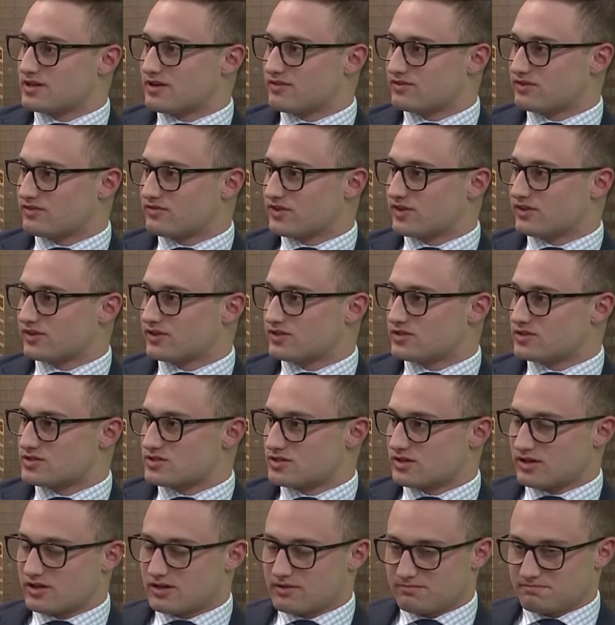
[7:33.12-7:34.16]
of the Village,
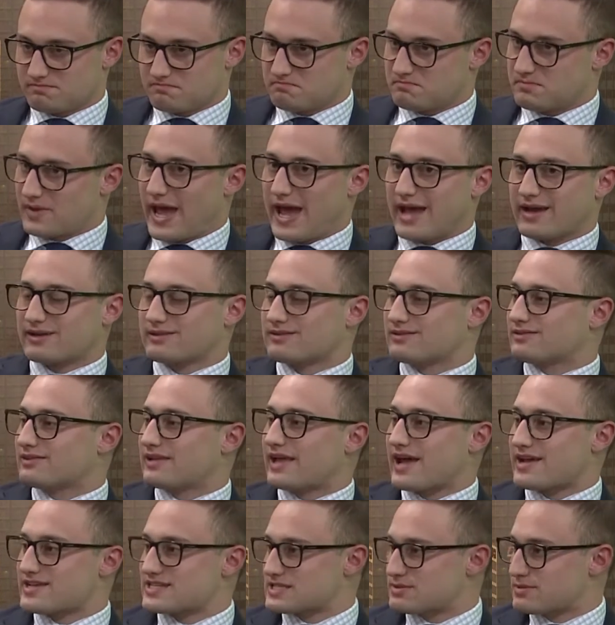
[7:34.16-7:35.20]
back
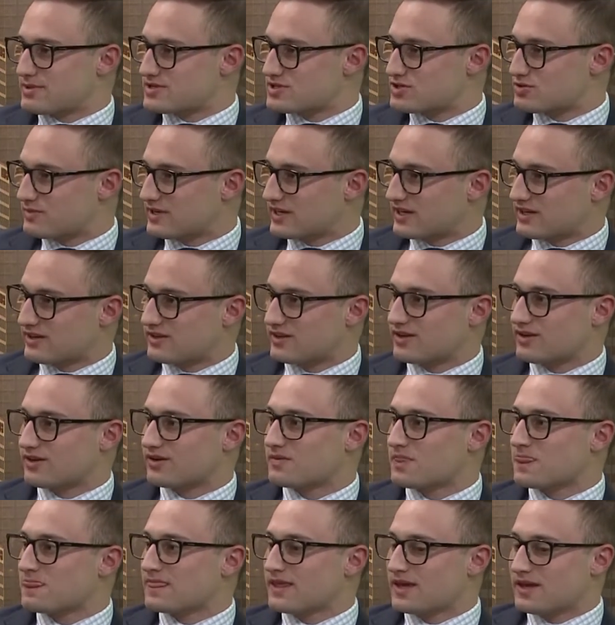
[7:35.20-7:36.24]
last semester, beginning of the year,
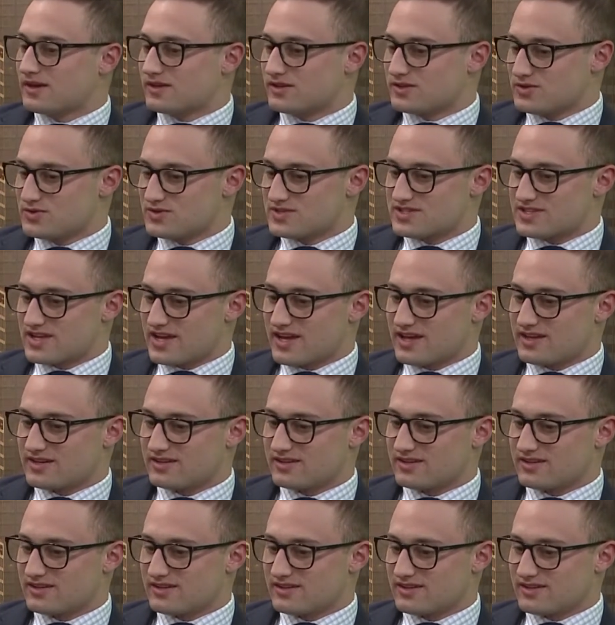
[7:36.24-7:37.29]
you said,
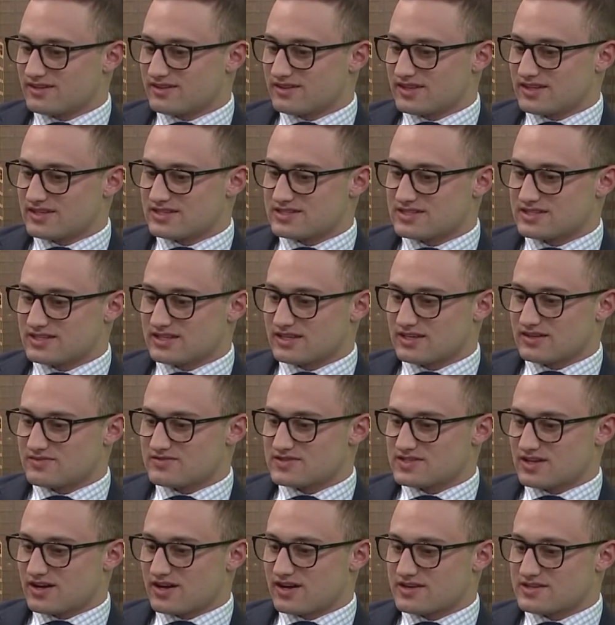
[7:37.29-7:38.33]
this
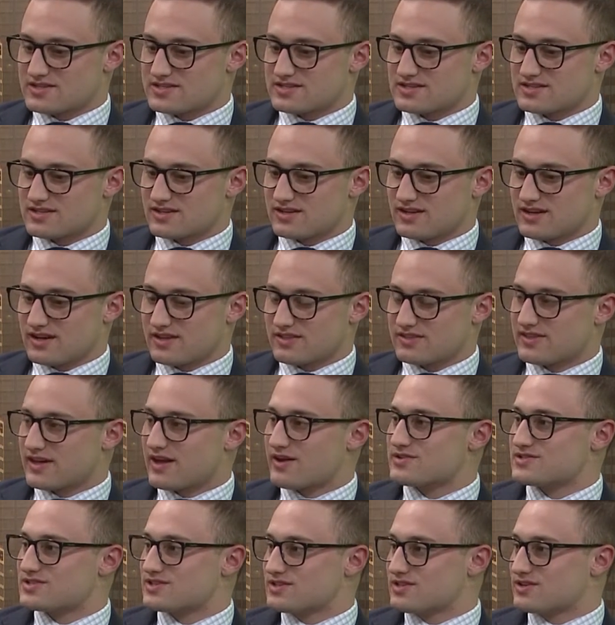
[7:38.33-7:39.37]
gives us
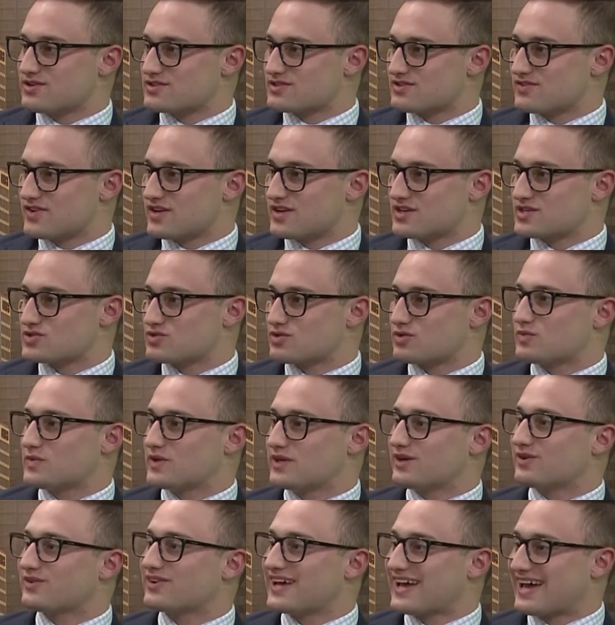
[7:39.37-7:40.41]
1,000 years of history we
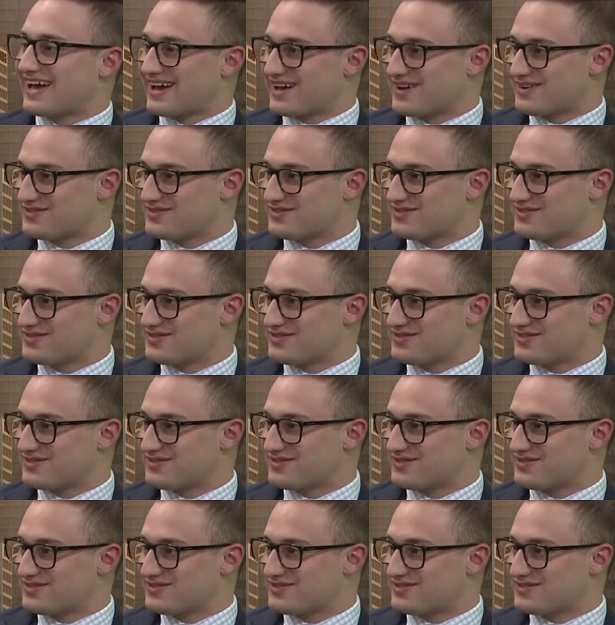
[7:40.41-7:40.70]
don't have.